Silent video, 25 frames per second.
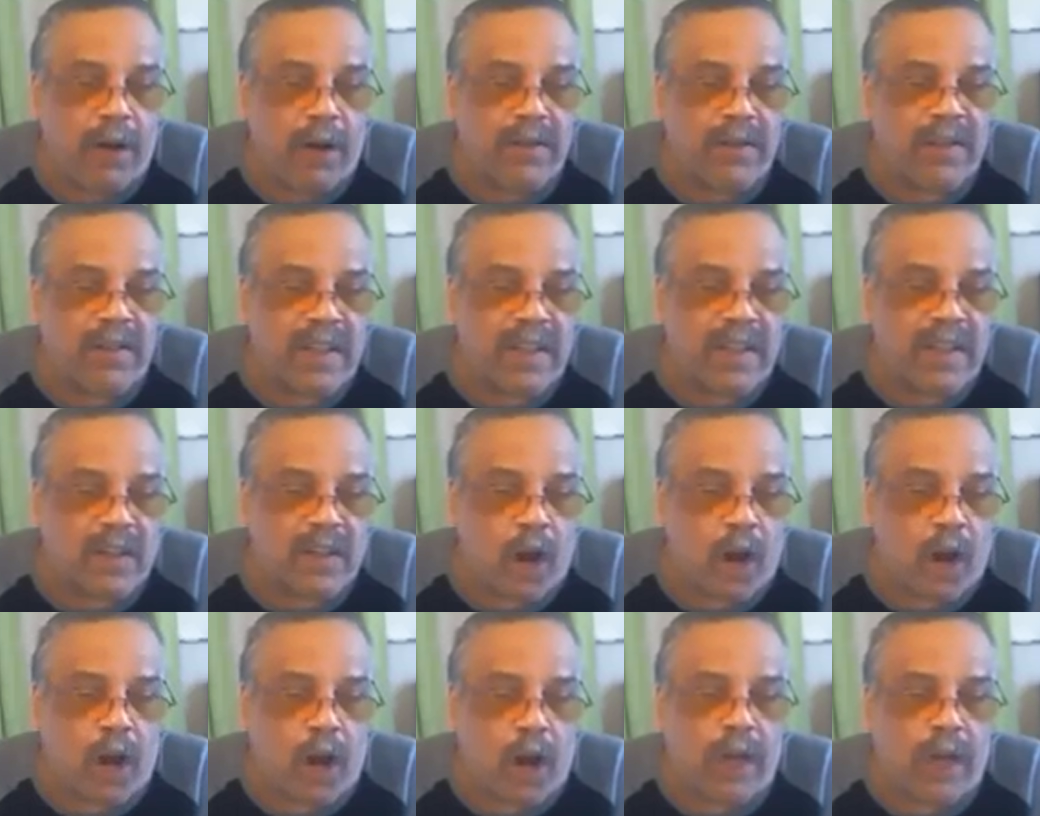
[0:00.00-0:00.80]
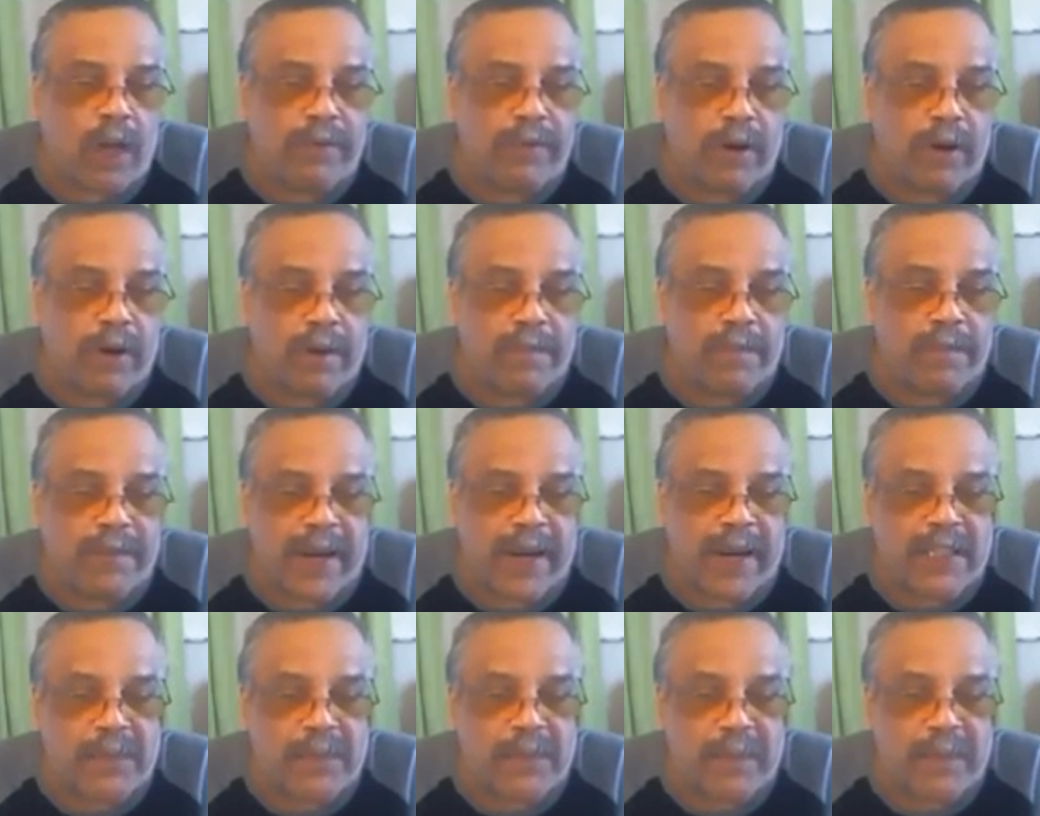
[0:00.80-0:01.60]
Since all of your
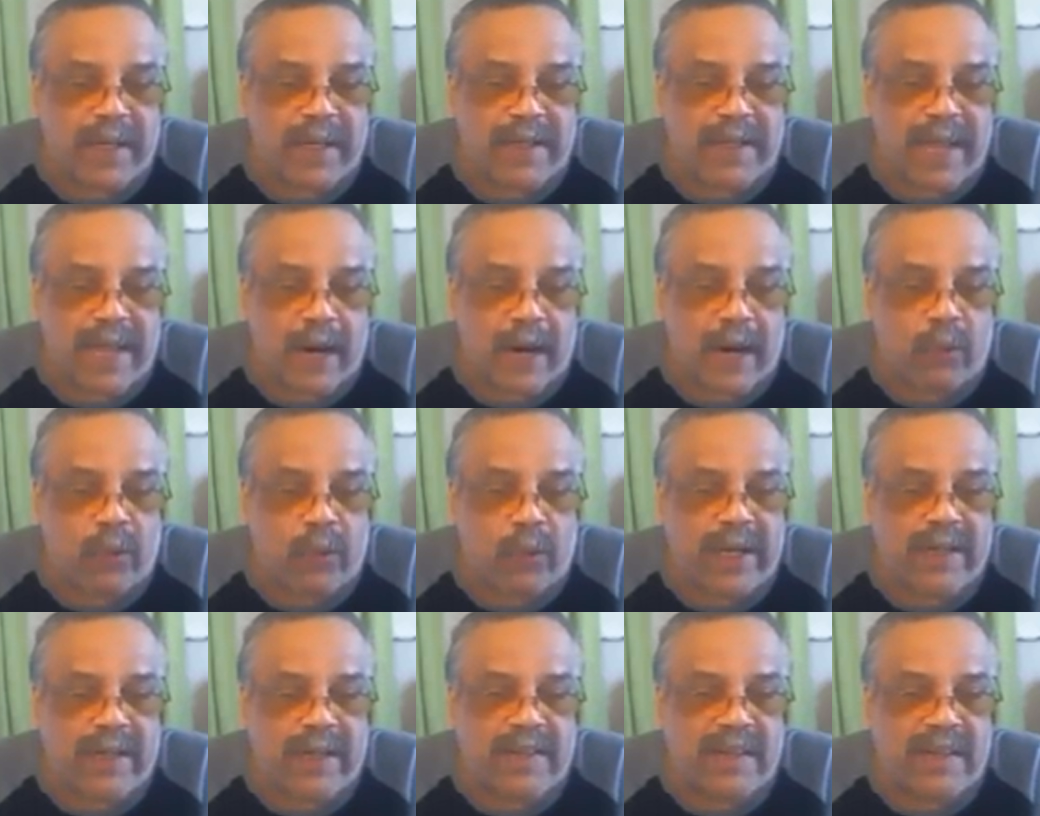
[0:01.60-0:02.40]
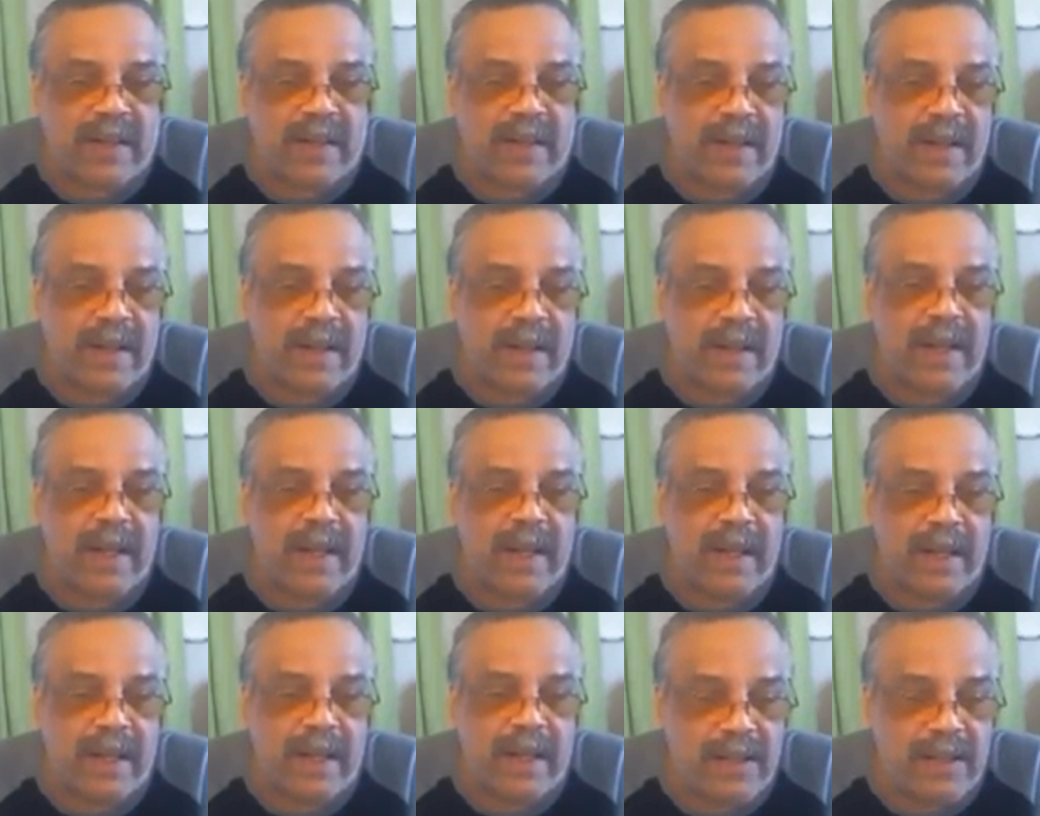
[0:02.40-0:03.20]
investment is at risk,
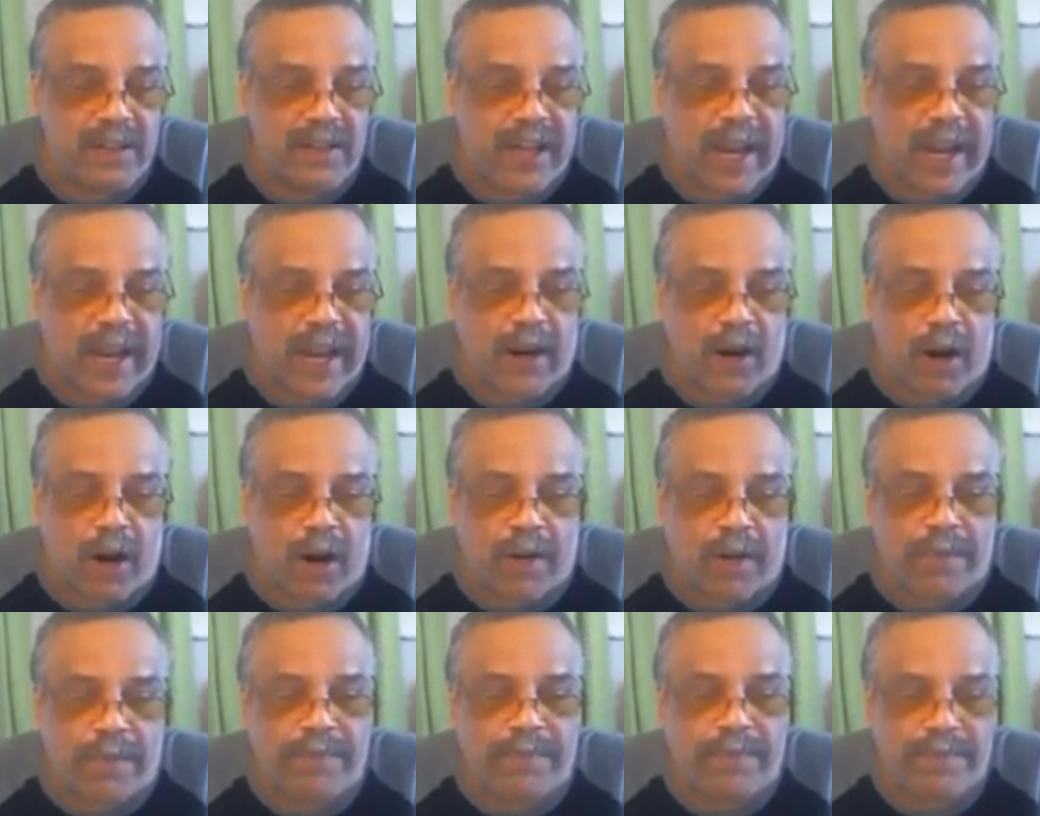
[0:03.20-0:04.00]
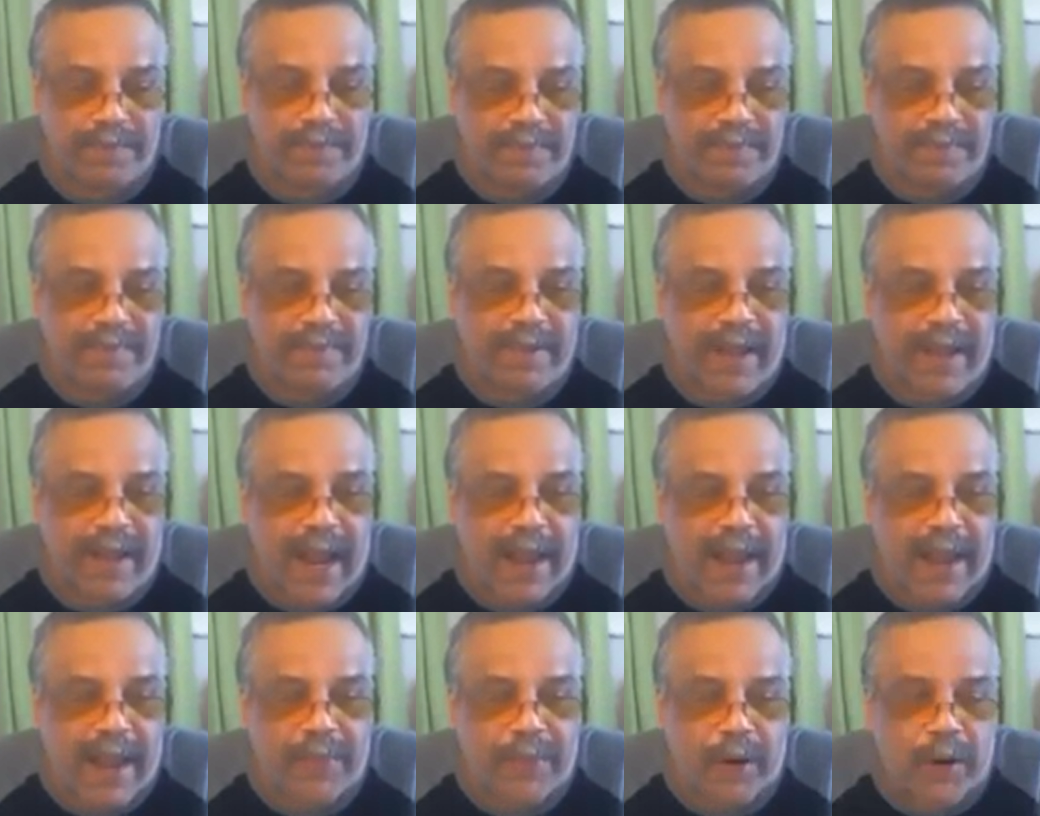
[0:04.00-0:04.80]
check off
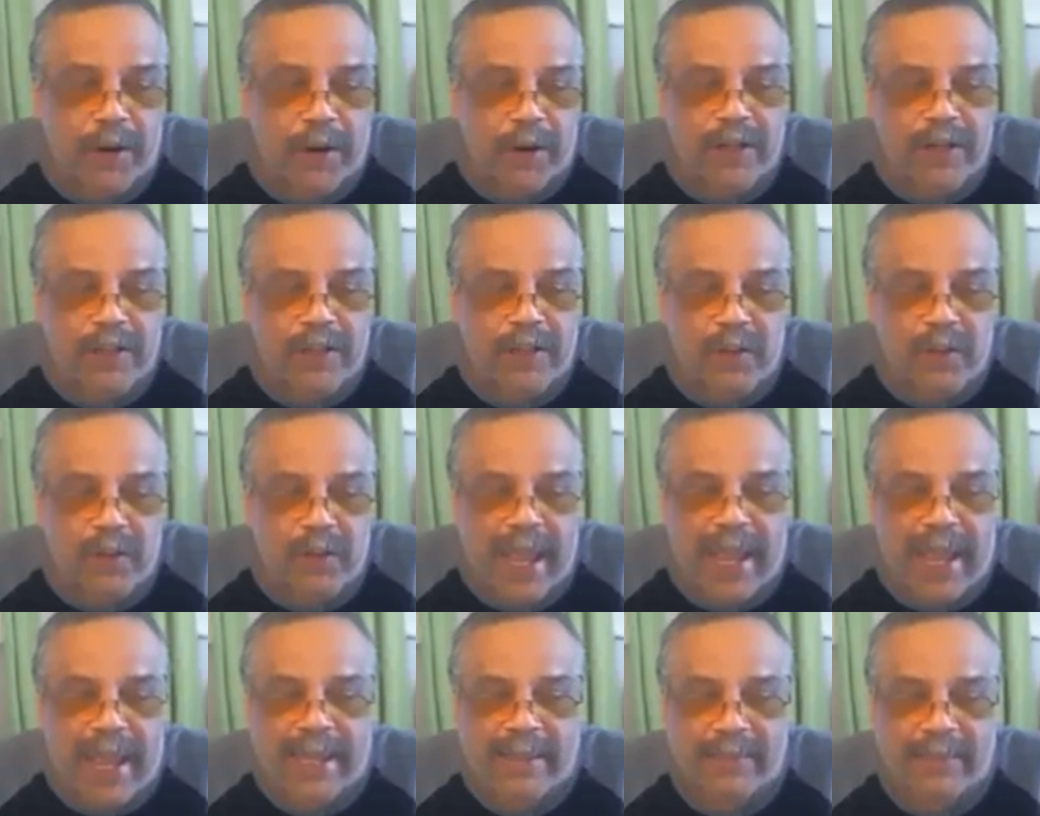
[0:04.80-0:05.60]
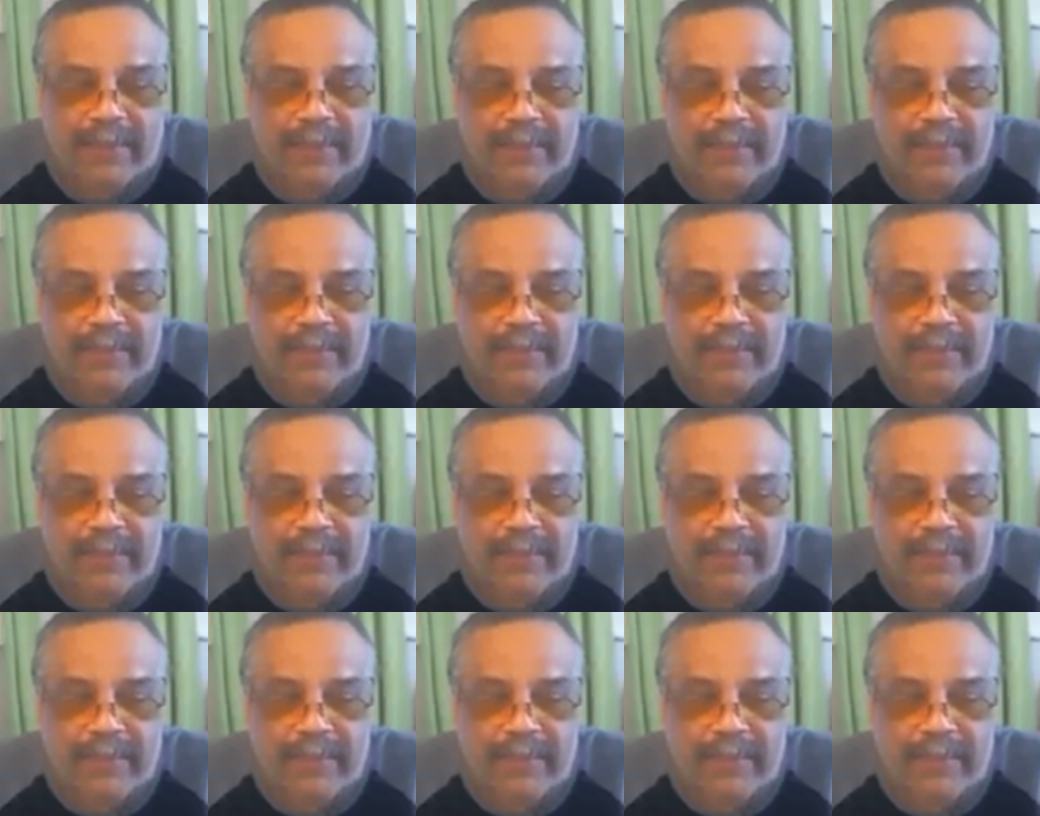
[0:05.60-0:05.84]
line 32A,